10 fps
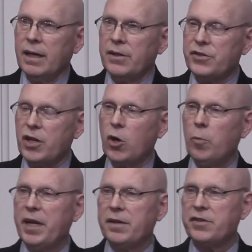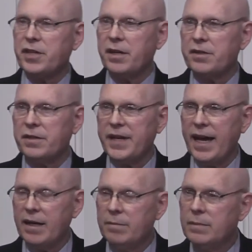And so, being descendants of
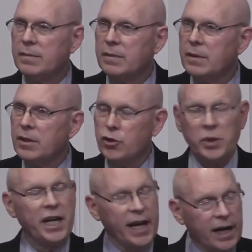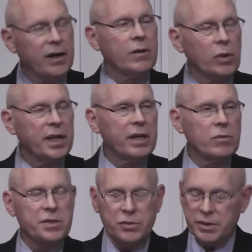Adam, to inherit what he
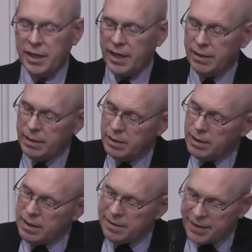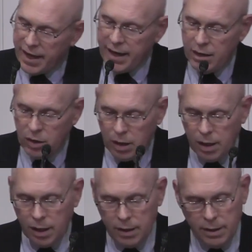was to inherit, they
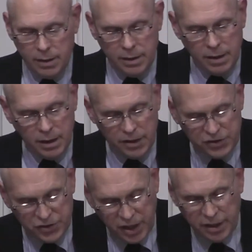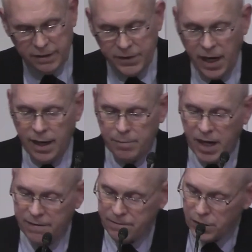are a son of God,
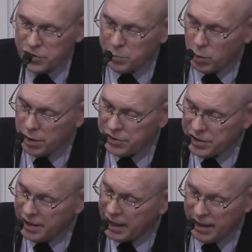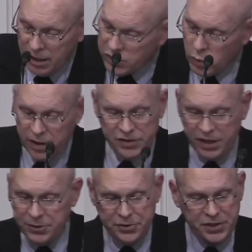my firstborn son. Now, elsewhere, it's
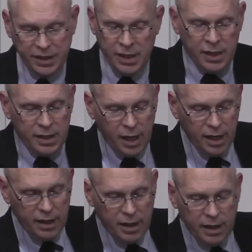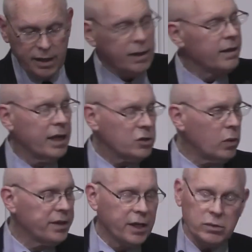interesting. Uh, uh,
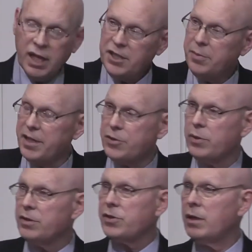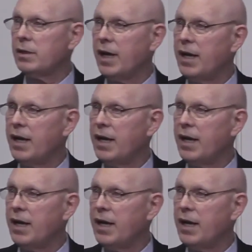elsewhere in the Old Testament, Israel is called